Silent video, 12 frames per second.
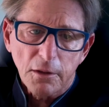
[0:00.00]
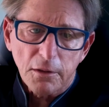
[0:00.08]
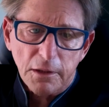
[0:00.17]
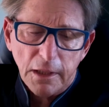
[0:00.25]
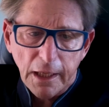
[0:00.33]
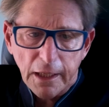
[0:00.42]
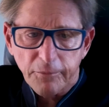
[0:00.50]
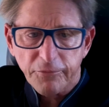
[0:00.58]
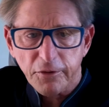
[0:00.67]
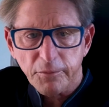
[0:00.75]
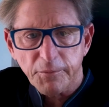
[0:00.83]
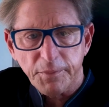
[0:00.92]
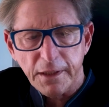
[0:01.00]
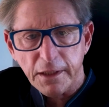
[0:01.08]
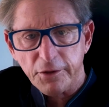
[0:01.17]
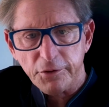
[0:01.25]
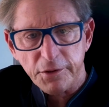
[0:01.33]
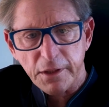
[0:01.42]
came from a
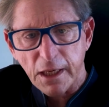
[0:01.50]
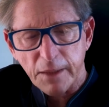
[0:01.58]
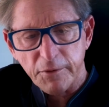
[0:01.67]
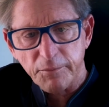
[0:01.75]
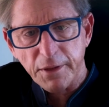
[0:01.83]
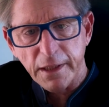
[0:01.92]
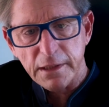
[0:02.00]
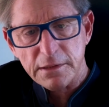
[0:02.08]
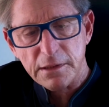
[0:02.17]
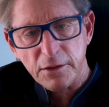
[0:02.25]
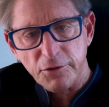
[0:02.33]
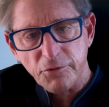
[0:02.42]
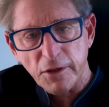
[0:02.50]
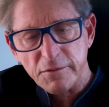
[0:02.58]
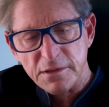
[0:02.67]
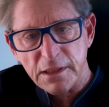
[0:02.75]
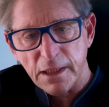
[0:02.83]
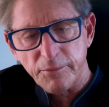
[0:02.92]
particular time and place in
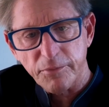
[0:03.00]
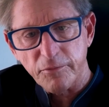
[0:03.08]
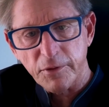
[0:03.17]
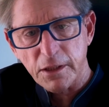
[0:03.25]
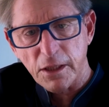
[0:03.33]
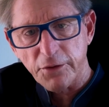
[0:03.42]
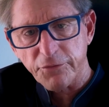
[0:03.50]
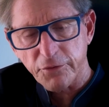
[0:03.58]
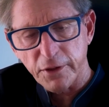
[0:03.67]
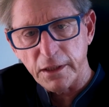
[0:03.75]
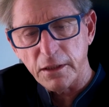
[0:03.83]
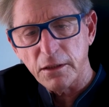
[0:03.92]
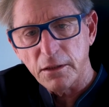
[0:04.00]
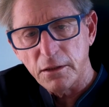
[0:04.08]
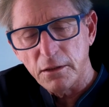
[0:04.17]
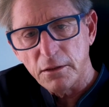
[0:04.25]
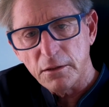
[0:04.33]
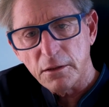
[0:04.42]
12-step recovery.
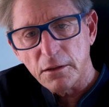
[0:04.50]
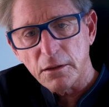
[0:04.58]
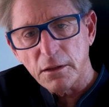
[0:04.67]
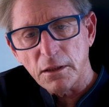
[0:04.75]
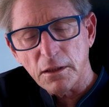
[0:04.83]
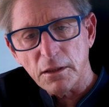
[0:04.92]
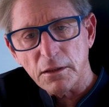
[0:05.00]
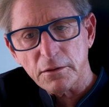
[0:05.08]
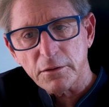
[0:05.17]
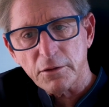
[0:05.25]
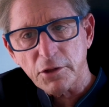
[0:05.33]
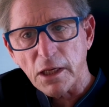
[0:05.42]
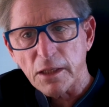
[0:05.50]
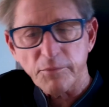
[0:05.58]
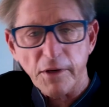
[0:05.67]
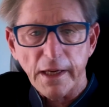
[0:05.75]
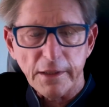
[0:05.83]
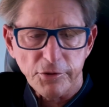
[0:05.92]
John
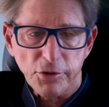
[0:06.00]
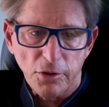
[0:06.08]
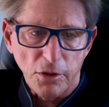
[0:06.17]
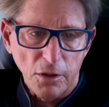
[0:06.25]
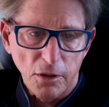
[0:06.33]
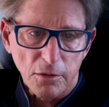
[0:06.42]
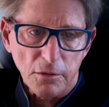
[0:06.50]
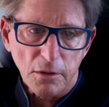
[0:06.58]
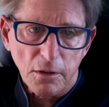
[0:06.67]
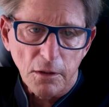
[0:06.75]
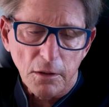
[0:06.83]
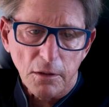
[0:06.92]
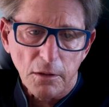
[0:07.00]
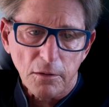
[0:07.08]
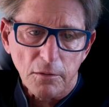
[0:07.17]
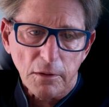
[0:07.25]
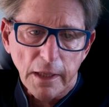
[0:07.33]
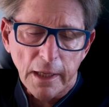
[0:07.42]
Bradshaw,
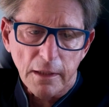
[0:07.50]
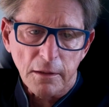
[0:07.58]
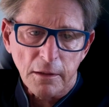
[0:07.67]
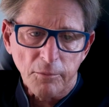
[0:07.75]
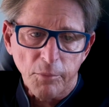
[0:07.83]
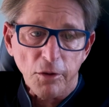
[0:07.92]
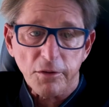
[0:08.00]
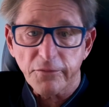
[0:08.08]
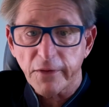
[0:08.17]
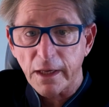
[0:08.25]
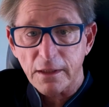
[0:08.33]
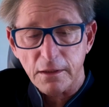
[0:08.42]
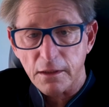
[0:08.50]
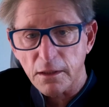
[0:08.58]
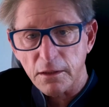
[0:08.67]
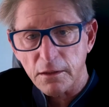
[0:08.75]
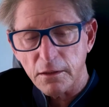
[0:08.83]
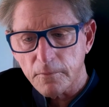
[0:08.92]
at the birth of
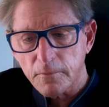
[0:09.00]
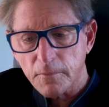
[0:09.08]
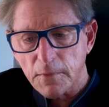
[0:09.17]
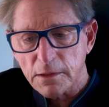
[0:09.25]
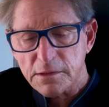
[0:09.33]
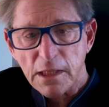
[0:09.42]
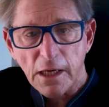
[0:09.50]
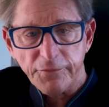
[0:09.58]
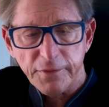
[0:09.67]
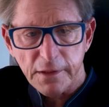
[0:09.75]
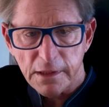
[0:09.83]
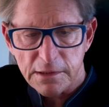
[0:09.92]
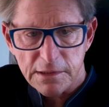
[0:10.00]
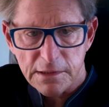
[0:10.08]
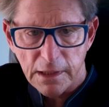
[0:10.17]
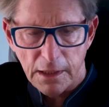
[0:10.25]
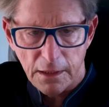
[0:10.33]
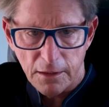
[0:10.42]
Al-Anon.
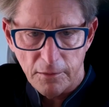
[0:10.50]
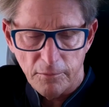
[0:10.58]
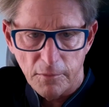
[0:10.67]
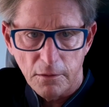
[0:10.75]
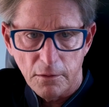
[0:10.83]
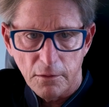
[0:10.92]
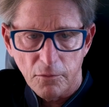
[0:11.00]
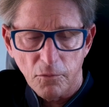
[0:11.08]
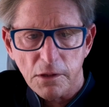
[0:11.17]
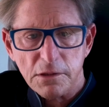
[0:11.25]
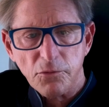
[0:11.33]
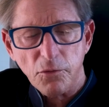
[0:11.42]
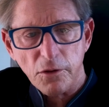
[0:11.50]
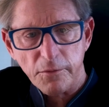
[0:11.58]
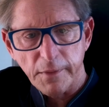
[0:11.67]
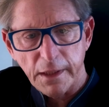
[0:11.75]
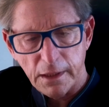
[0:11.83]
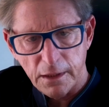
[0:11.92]
Self-esteem. What does the word
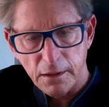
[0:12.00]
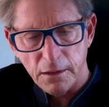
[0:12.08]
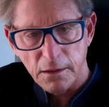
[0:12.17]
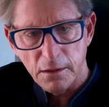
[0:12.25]
mean?